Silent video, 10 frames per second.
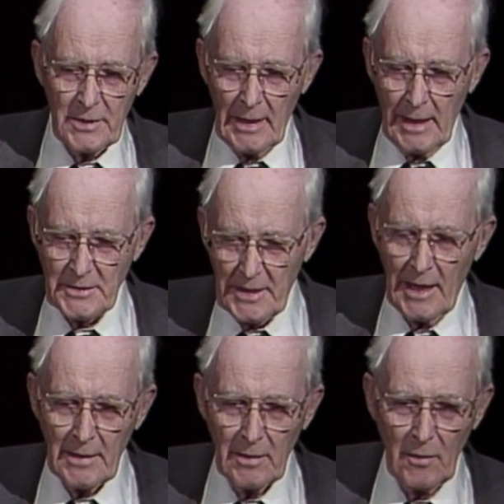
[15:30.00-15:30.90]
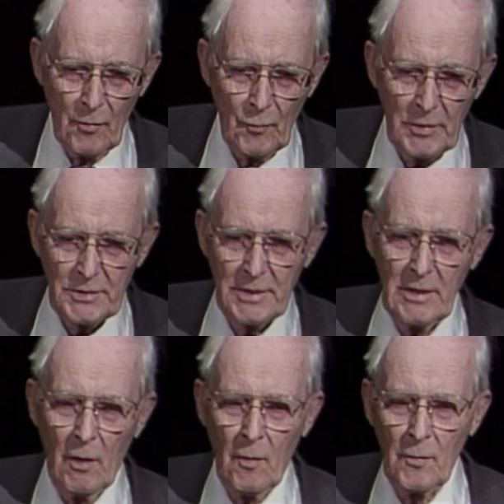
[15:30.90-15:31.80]
and standing alone, which
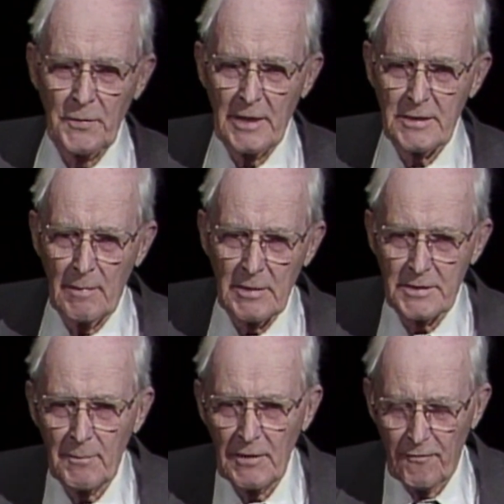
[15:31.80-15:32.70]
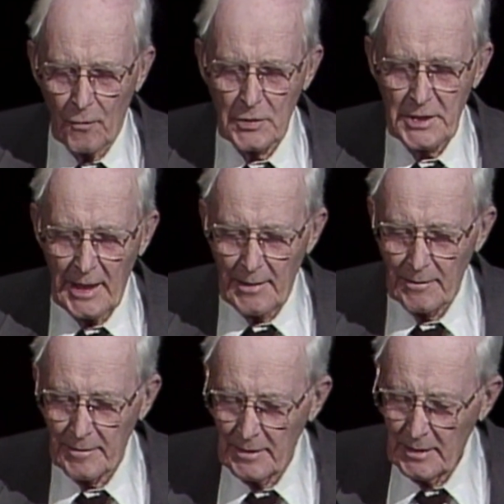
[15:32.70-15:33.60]
the Old Testament simply foreshadowed,